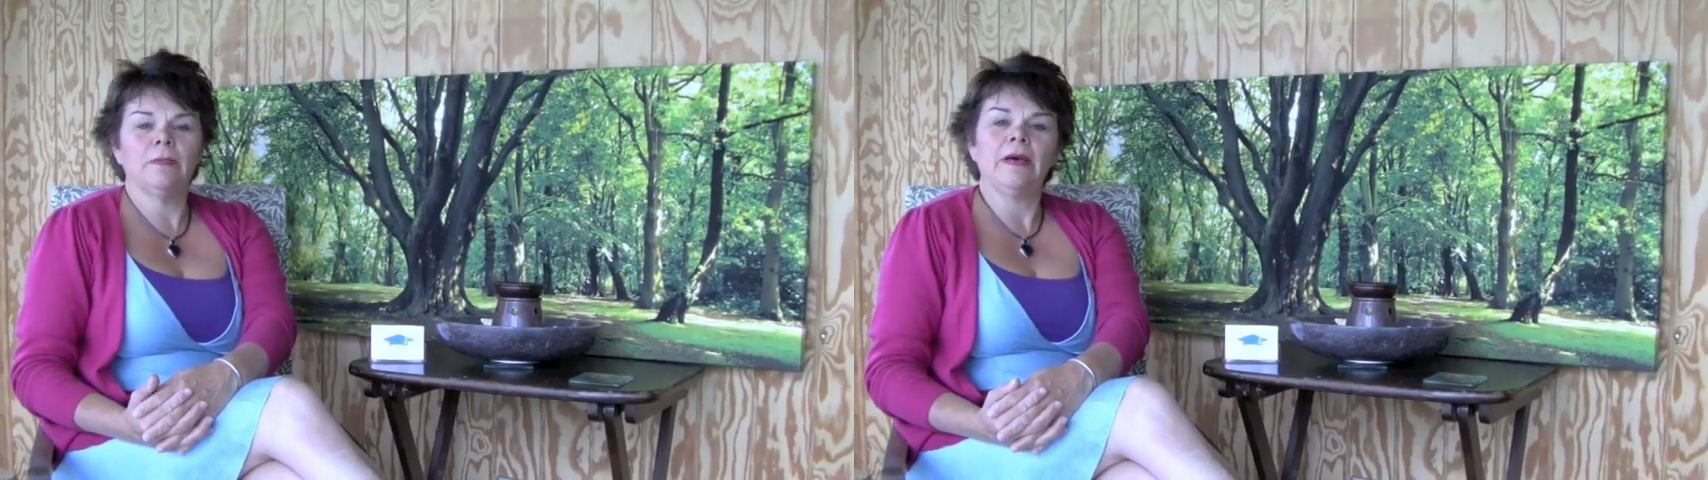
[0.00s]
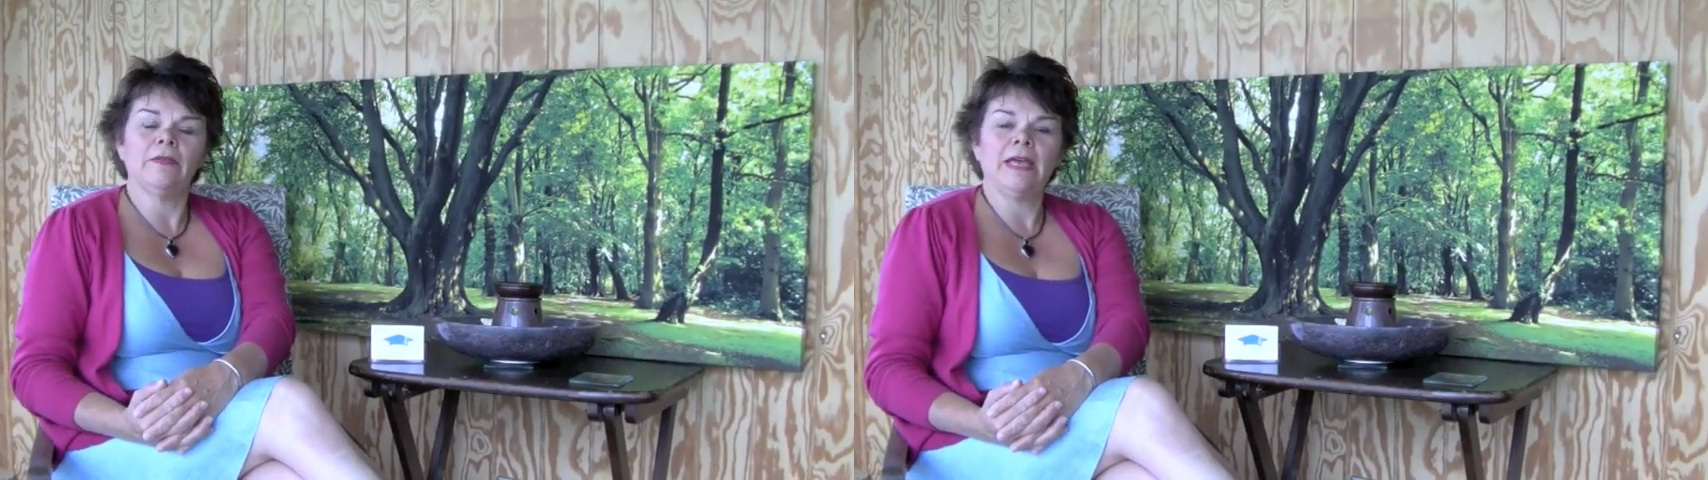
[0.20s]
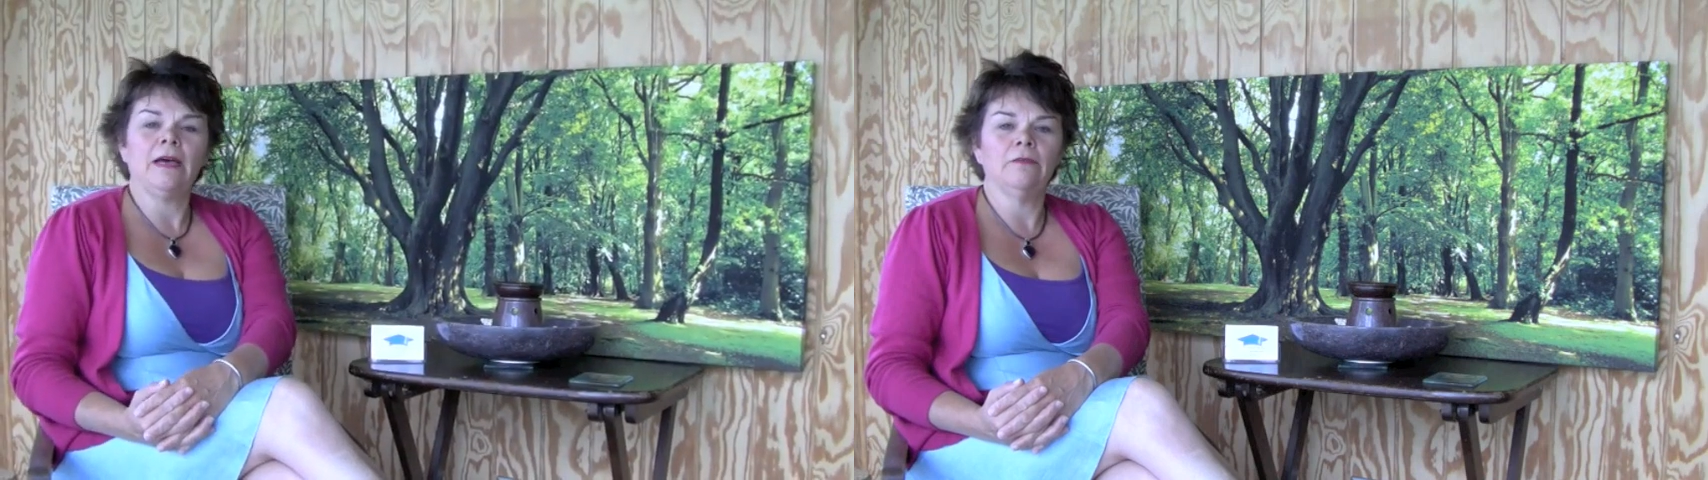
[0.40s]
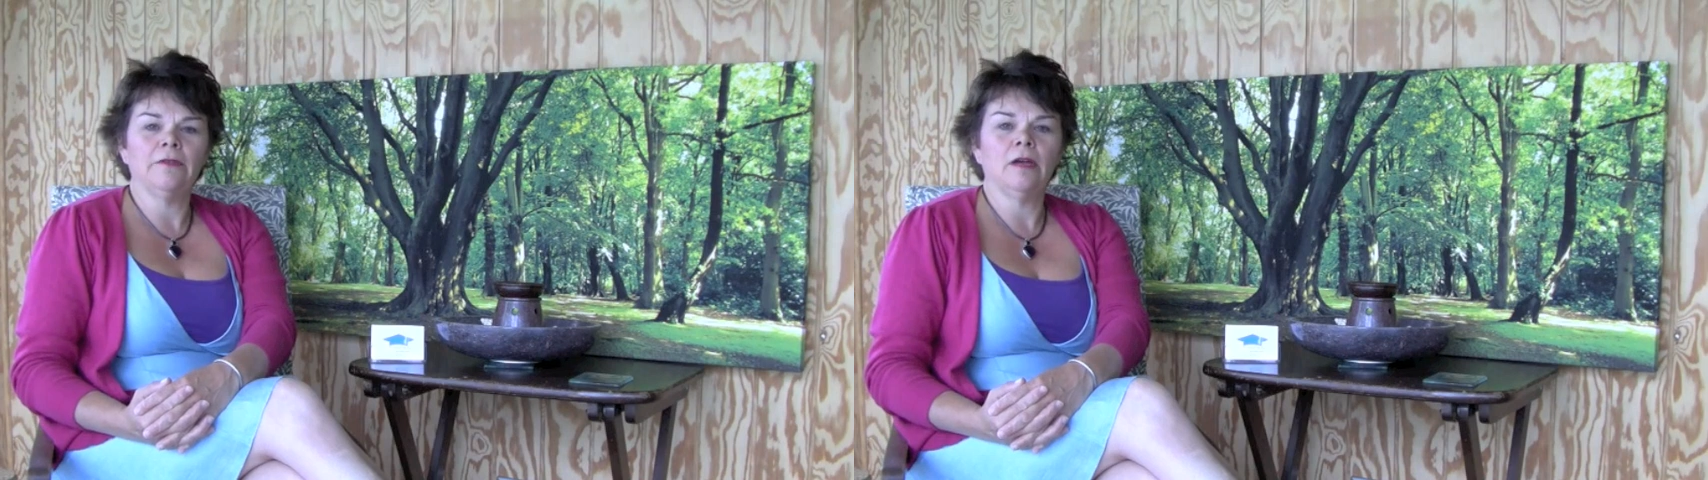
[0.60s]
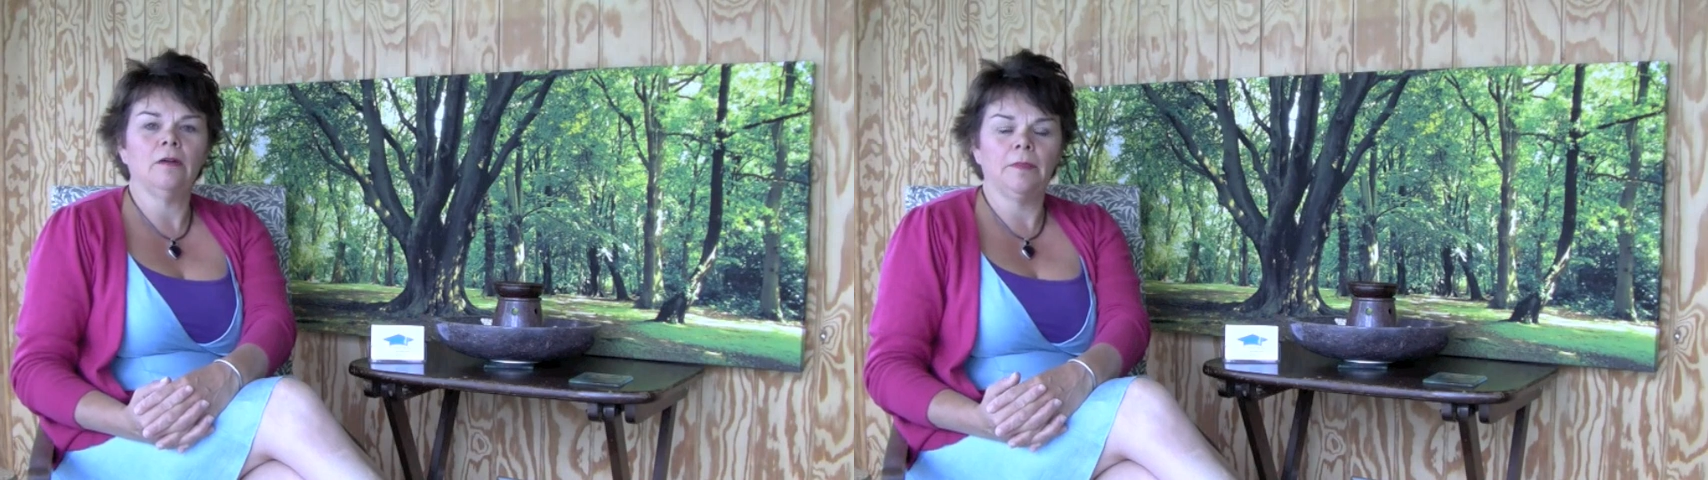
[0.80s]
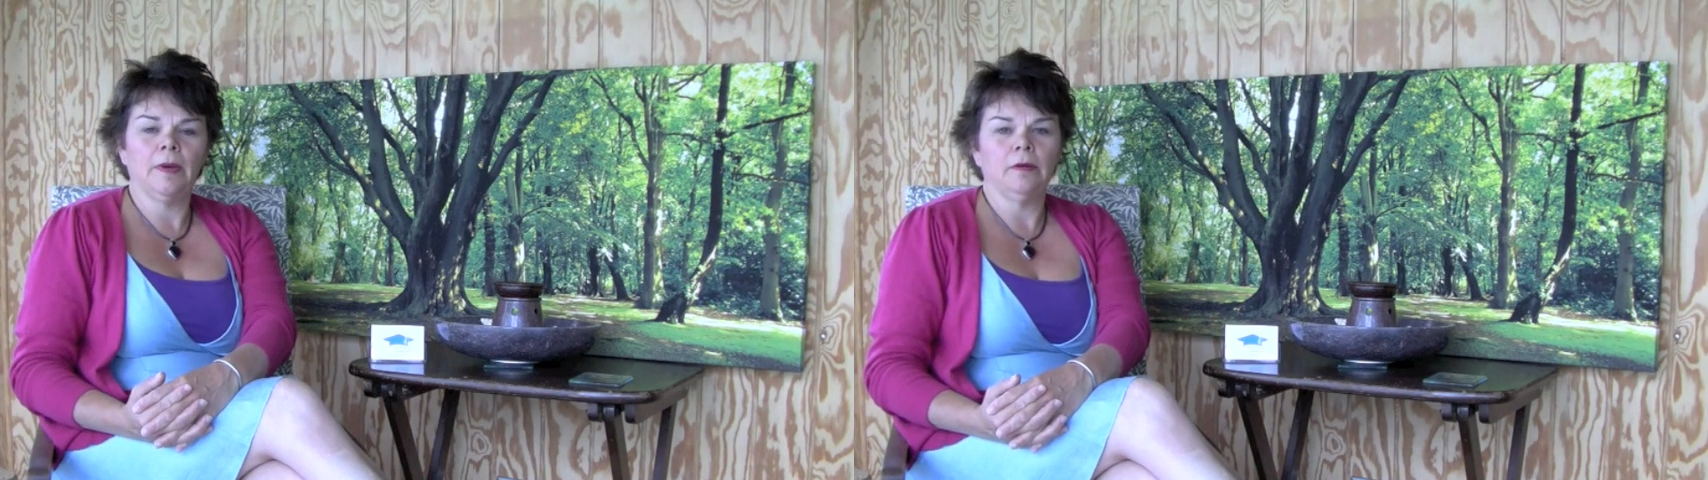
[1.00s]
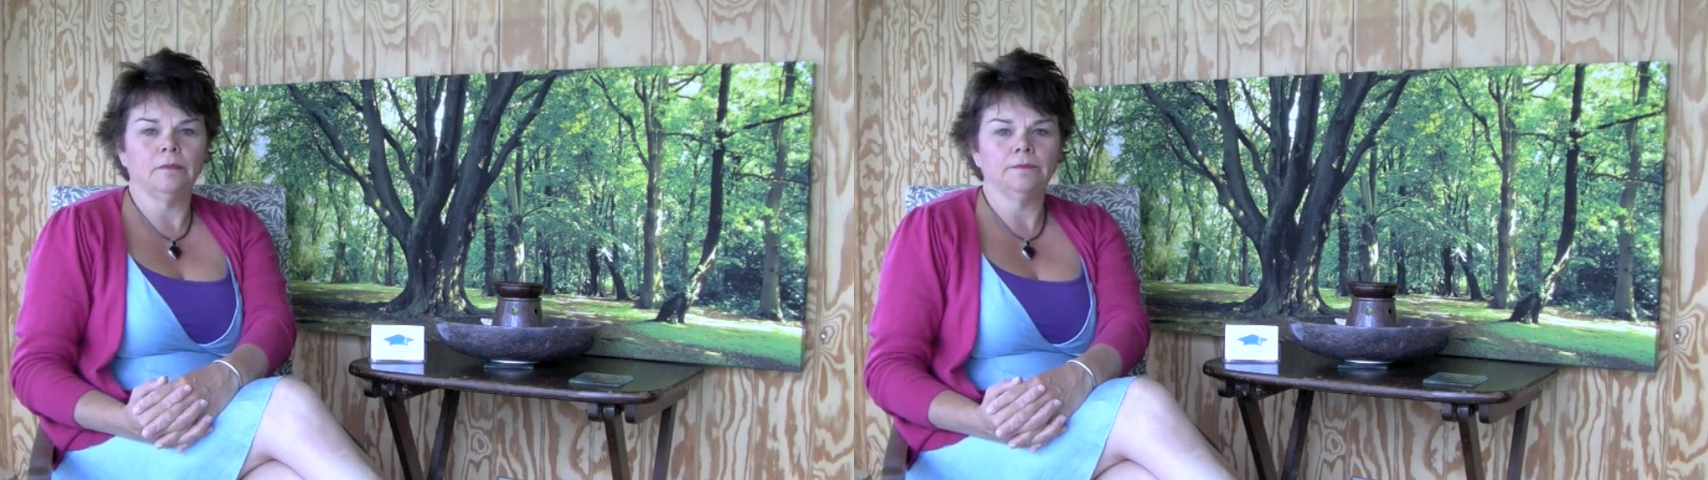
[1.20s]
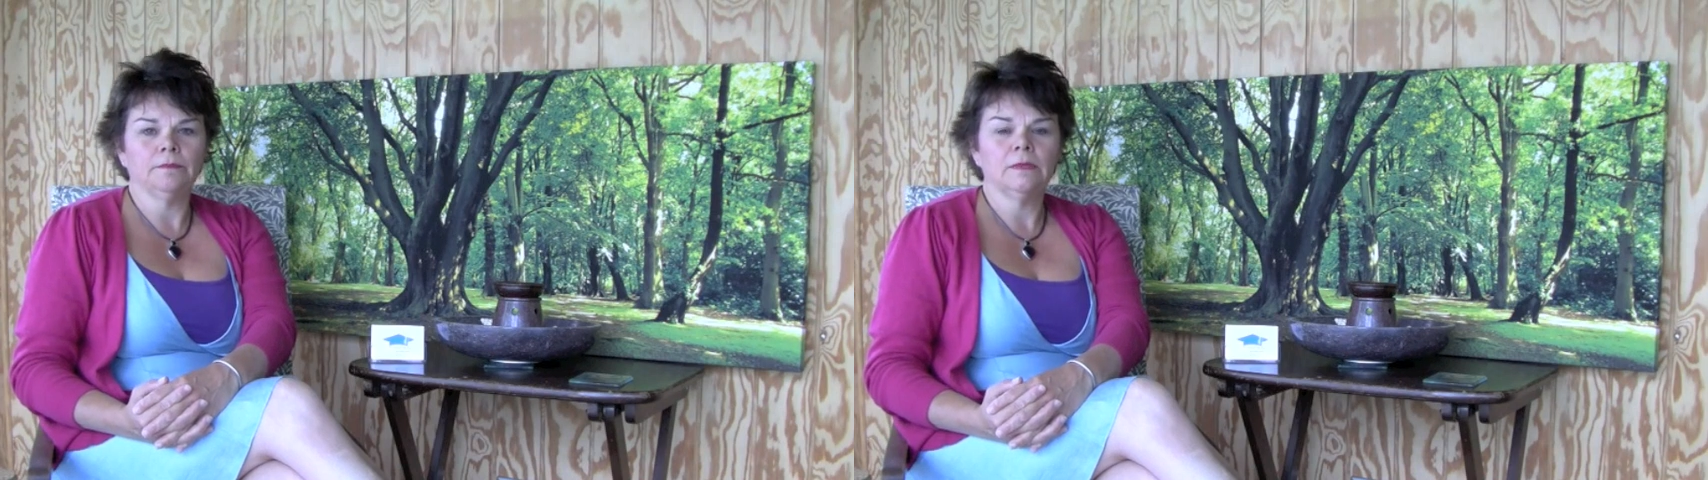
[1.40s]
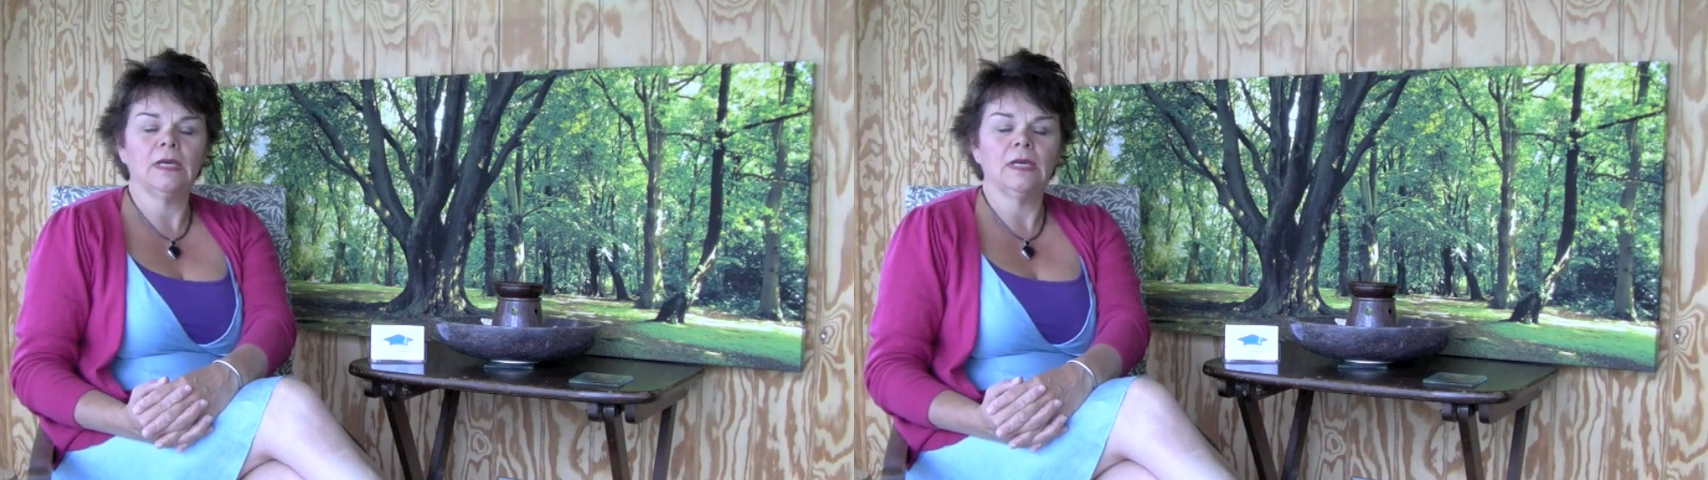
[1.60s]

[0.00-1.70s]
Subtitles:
about the alveolar bone.